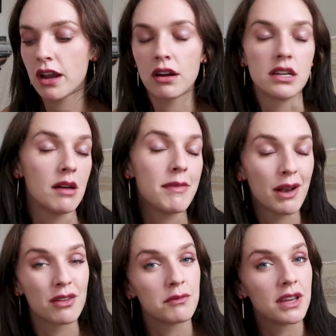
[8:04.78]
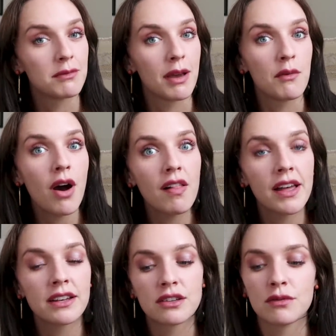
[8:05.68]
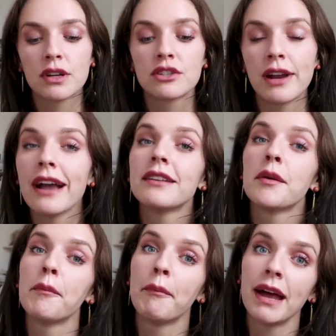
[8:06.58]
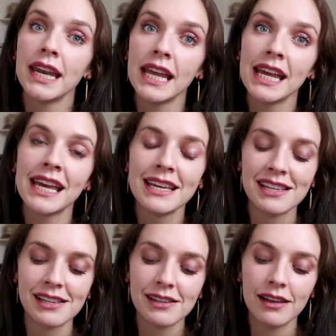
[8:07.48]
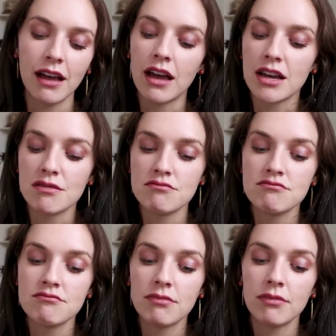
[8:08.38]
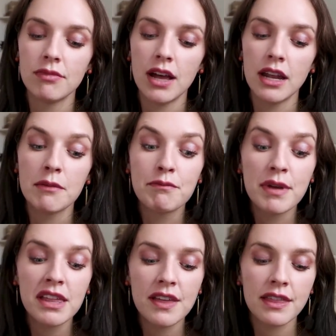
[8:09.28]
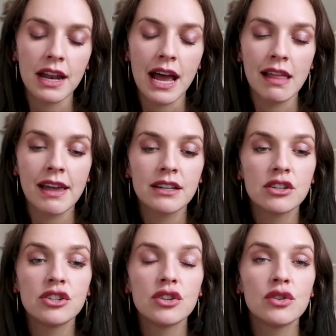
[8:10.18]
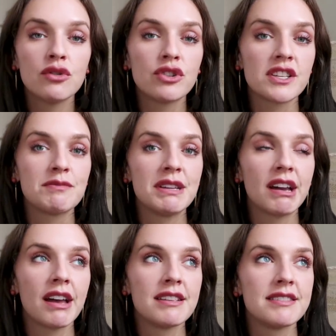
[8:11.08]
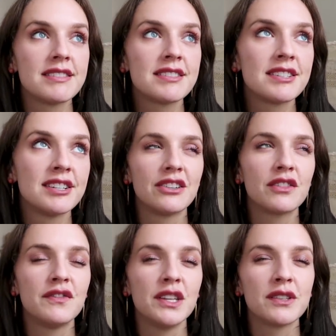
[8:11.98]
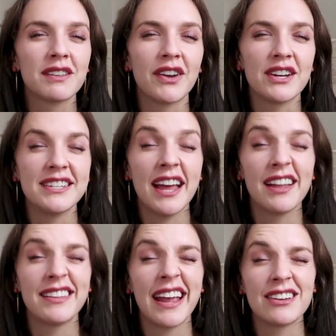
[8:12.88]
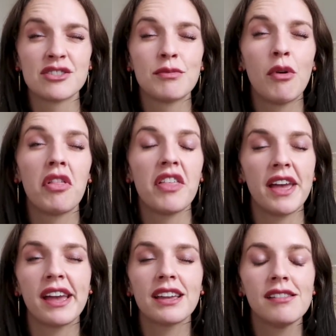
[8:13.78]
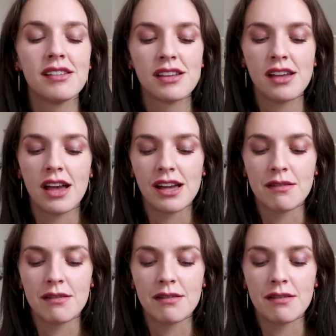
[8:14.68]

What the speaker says: carry nutmeg with me in my wallet to attract money. And a big thing that I like to do, just because it just feels like very a tangible thing,